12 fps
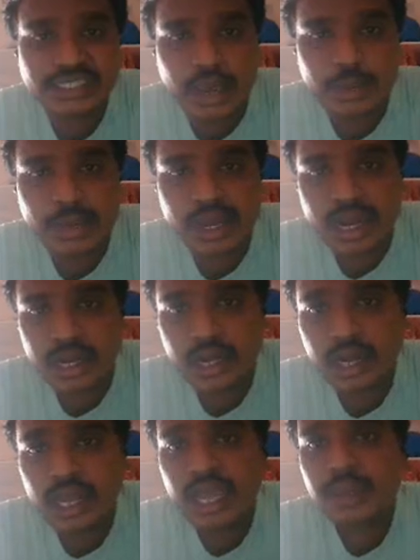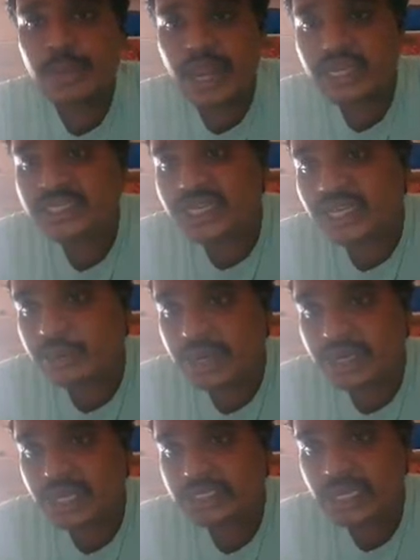chamber and plain
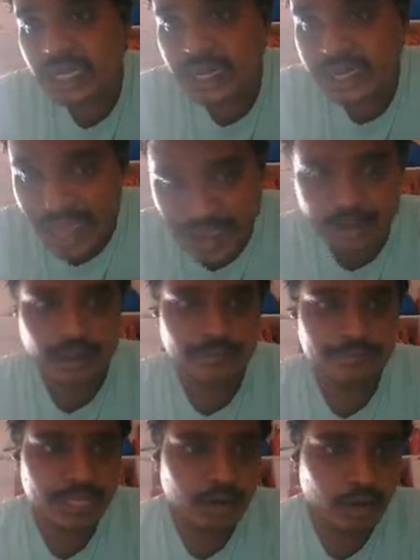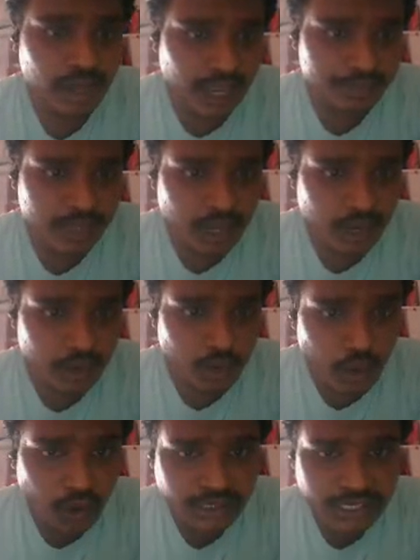sedimentation tank. Okay,
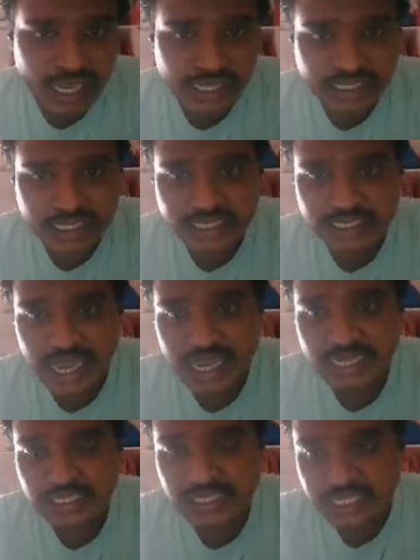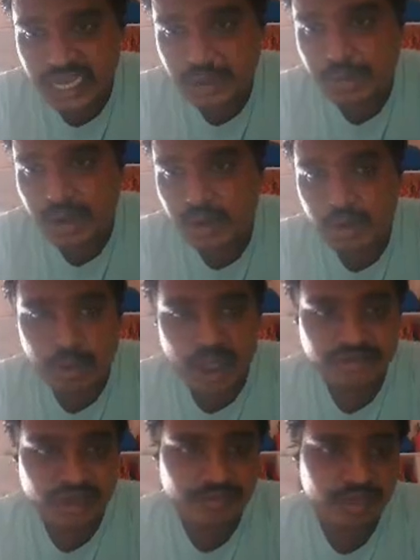no change in size, shape
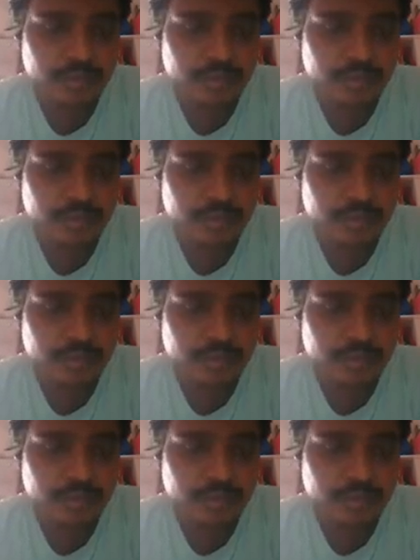and mass